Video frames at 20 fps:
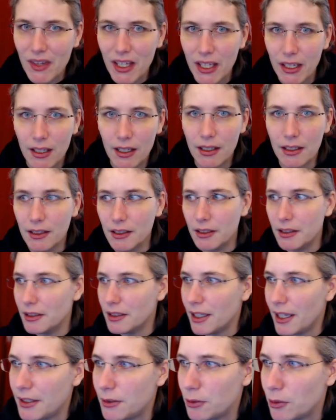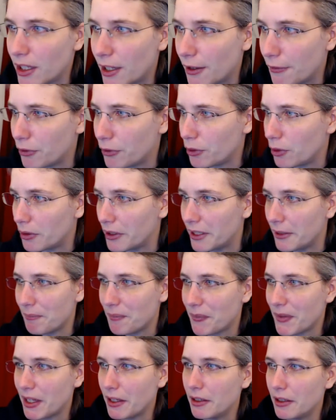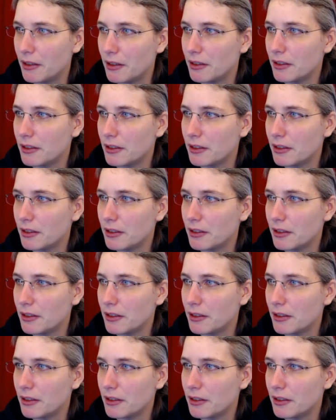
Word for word: uh, head to cuff, sorry. Uh,